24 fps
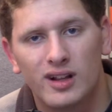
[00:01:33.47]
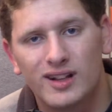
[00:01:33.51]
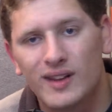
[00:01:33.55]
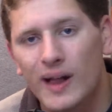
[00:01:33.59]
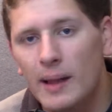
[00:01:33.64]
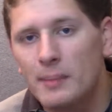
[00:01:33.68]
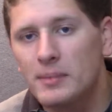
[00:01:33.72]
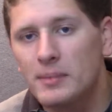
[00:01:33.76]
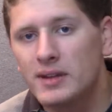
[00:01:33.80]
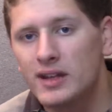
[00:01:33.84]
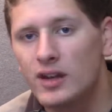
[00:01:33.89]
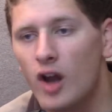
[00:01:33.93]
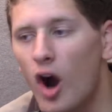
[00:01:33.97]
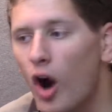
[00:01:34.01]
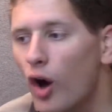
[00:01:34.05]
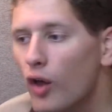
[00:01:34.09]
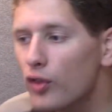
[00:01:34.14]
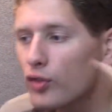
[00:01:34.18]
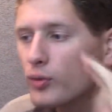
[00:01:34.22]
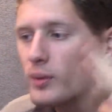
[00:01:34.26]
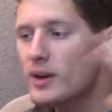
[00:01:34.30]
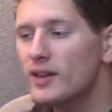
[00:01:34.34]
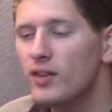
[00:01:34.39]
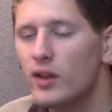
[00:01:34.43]
Clemson, all
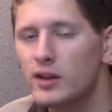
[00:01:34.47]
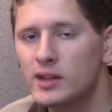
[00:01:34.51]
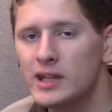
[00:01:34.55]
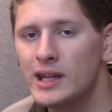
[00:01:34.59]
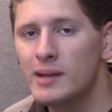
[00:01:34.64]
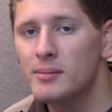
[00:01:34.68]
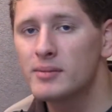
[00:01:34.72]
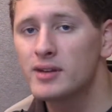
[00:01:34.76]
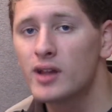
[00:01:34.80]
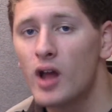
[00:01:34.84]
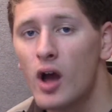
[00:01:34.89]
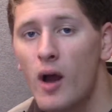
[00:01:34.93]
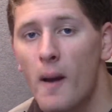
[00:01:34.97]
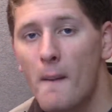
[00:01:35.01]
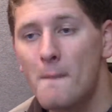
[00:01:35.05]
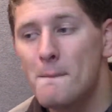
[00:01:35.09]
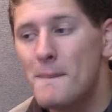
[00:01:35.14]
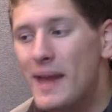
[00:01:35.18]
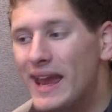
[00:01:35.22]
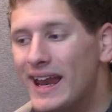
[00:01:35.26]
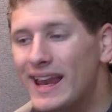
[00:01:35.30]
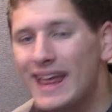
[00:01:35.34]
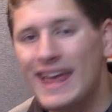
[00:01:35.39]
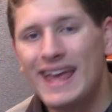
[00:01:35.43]
three of those teams
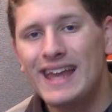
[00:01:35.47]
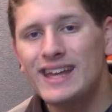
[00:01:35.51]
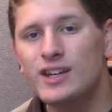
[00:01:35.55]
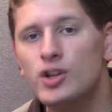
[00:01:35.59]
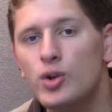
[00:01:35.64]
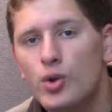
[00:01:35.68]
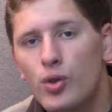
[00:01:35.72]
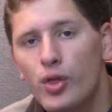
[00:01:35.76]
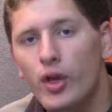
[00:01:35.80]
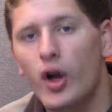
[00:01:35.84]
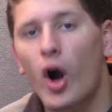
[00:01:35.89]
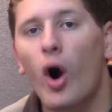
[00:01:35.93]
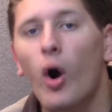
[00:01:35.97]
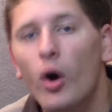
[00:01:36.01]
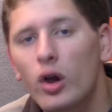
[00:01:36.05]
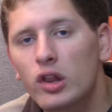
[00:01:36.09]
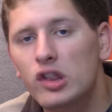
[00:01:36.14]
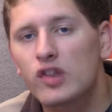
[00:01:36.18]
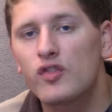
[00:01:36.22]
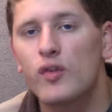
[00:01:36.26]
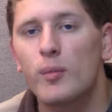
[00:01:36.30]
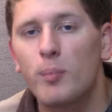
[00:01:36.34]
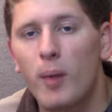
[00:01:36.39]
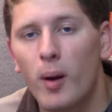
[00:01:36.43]
made it into the
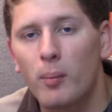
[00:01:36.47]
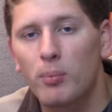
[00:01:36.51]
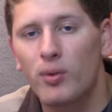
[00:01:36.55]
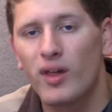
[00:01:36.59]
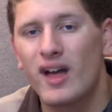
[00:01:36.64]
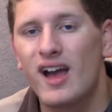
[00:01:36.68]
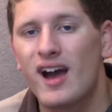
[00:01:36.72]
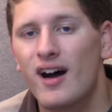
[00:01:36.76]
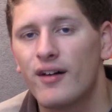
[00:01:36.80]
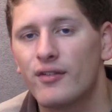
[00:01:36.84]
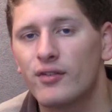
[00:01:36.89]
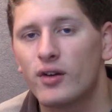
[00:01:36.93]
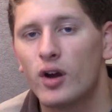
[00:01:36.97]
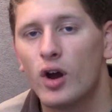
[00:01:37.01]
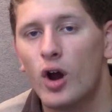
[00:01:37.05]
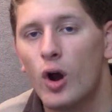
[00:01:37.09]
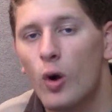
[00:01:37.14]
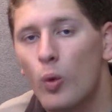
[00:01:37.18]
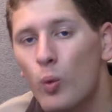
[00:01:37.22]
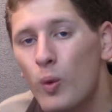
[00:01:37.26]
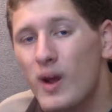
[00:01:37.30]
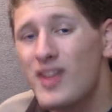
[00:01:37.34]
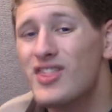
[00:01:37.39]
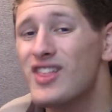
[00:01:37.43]
college football playoff
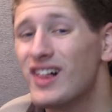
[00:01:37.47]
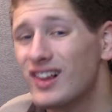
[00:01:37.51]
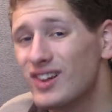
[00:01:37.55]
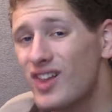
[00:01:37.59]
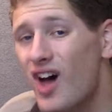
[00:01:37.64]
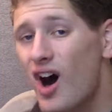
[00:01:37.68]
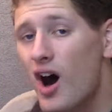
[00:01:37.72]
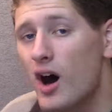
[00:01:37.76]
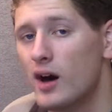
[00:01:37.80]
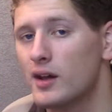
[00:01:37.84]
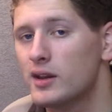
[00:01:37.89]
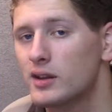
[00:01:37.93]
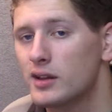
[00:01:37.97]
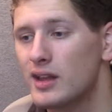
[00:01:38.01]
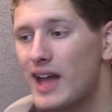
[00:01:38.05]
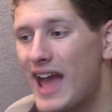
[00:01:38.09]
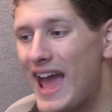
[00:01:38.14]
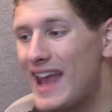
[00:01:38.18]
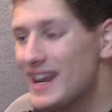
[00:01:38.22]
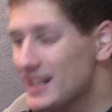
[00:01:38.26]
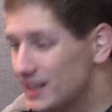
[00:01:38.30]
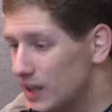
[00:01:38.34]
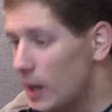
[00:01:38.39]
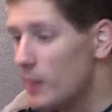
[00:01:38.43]
with a loss.
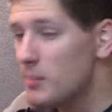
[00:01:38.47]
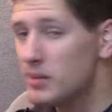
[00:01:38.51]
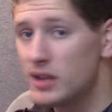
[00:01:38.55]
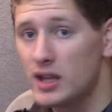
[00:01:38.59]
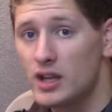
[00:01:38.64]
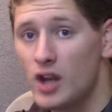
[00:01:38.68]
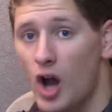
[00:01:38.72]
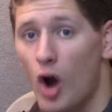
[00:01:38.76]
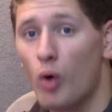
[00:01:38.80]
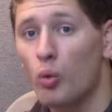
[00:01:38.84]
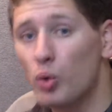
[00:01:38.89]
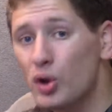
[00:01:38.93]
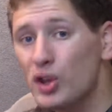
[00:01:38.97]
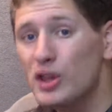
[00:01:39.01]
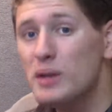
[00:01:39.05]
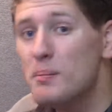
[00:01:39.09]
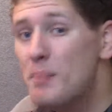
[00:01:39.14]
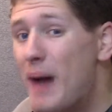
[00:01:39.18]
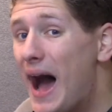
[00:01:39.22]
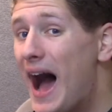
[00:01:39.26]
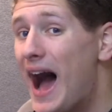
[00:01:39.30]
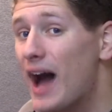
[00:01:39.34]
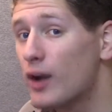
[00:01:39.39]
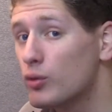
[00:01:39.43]
And Clemson, a really
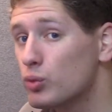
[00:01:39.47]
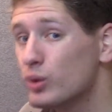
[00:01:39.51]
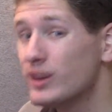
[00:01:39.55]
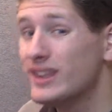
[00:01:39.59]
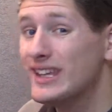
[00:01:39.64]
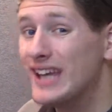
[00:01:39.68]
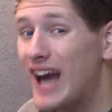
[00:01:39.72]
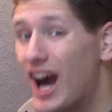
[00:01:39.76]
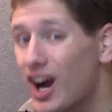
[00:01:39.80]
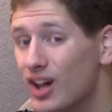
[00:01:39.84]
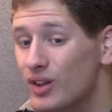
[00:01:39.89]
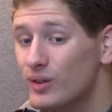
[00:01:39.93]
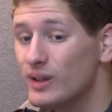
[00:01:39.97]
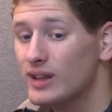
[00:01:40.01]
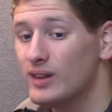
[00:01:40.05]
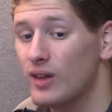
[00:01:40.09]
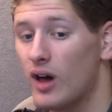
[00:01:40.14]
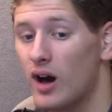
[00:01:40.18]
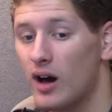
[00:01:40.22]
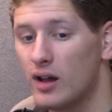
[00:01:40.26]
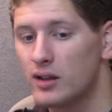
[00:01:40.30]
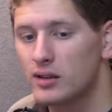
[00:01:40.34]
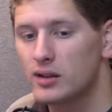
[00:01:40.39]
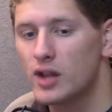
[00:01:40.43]
bad, really ugly
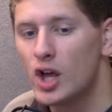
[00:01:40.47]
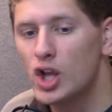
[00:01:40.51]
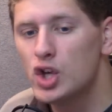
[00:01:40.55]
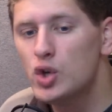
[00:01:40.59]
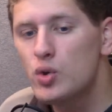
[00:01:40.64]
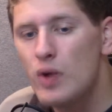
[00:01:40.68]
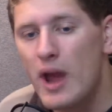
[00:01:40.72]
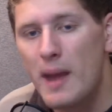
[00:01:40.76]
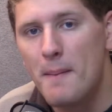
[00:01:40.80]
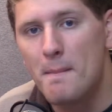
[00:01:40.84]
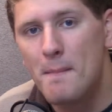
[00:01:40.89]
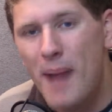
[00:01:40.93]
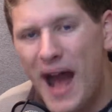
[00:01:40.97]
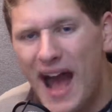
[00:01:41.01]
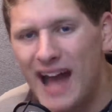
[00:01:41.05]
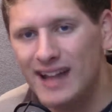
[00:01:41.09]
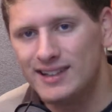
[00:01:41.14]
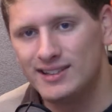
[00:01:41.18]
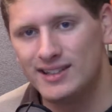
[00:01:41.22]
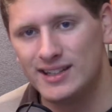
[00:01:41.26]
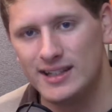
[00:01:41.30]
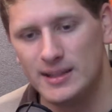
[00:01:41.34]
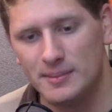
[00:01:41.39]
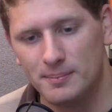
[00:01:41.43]
loss to a
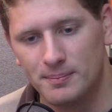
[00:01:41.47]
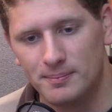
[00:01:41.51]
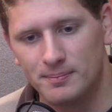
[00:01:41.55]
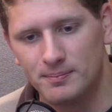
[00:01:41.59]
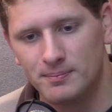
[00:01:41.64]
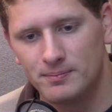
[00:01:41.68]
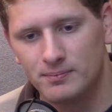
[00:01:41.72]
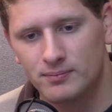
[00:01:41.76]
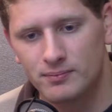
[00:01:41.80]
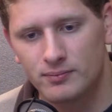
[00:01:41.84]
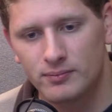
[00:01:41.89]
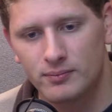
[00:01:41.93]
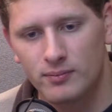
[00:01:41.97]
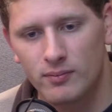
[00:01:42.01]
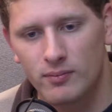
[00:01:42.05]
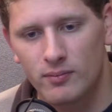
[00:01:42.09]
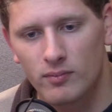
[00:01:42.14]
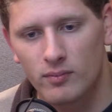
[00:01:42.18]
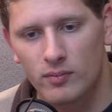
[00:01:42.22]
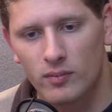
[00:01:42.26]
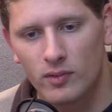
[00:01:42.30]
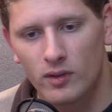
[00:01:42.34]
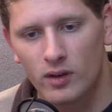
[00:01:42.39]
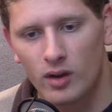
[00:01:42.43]
bad team.
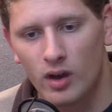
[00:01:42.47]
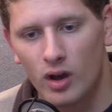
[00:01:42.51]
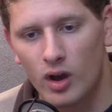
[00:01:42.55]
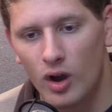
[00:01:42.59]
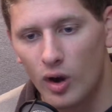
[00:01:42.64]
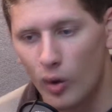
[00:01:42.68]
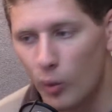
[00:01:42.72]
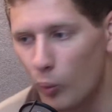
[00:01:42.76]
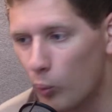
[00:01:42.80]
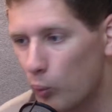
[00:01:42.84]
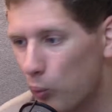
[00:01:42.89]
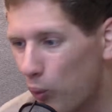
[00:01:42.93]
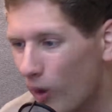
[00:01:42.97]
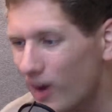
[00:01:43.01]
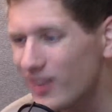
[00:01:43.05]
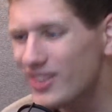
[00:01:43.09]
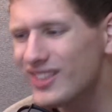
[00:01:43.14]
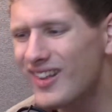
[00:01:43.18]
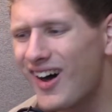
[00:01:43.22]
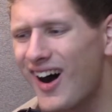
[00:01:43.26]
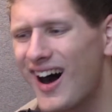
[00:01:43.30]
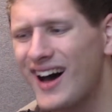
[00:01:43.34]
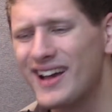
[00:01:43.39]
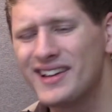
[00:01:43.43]

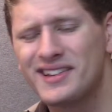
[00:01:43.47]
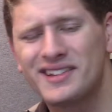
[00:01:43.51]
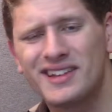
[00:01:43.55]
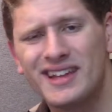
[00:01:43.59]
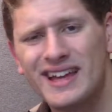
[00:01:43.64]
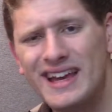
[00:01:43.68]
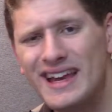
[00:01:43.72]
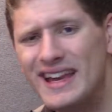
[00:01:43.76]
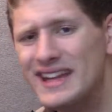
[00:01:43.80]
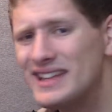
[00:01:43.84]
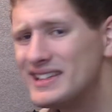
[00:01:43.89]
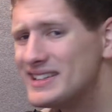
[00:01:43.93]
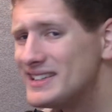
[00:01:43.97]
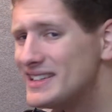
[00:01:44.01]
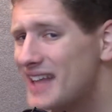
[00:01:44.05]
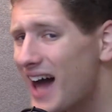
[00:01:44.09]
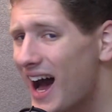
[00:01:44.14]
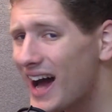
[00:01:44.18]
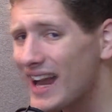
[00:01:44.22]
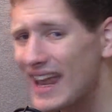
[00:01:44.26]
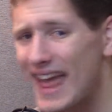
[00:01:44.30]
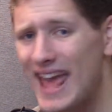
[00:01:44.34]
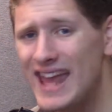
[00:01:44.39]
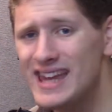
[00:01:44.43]
One loss is
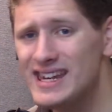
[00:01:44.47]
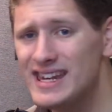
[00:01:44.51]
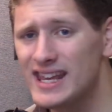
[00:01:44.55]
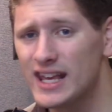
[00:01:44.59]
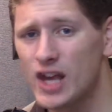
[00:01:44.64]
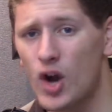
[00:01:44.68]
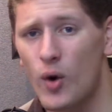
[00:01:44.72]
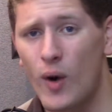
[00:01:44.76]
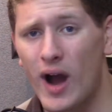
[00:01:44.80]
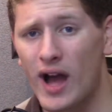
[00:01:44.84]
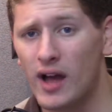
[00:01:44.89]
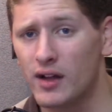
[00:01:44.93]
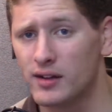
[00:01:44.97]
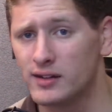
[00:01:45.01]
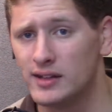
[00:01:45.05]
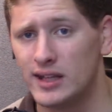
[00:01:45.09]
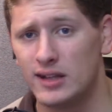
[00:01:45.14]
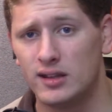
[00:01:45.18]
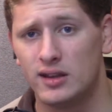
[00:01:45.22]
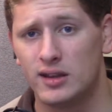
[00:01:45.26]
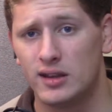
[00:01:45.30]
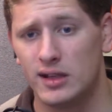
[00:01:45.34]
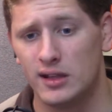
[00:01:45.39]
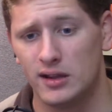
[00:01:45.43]
not ending Ohio
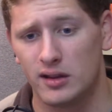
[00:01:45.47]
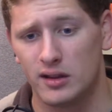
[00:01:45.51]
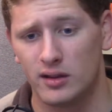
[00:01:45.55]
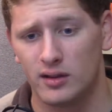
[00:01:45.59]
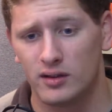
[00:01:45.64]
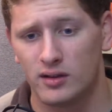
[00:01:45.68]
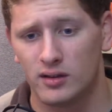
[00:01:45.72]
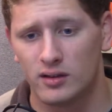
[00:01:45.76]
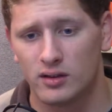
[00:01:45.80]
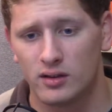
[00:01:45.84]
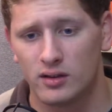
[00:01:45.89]
State's season.